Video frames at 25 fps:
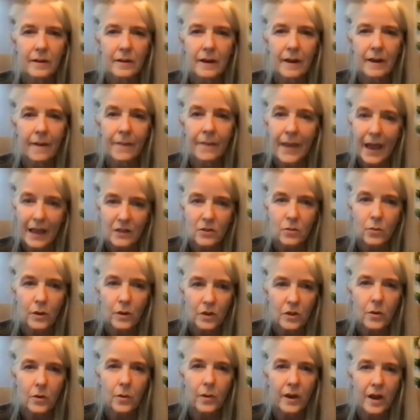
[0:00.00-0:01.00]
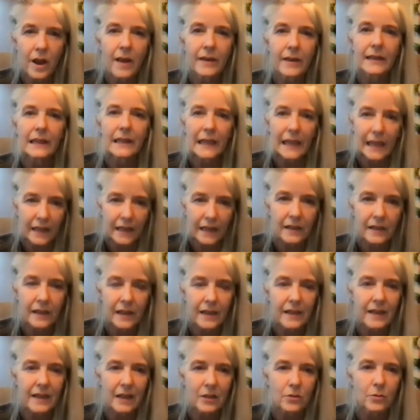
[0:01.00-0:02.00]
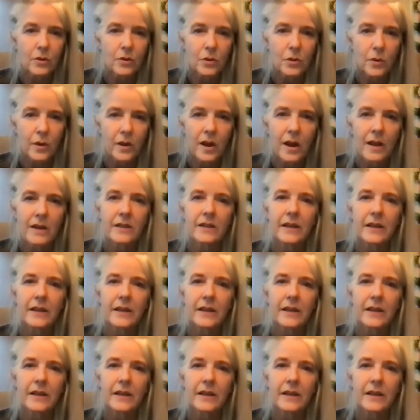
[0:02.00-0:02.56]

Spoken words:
And that's what's going on legally. That's what's going on.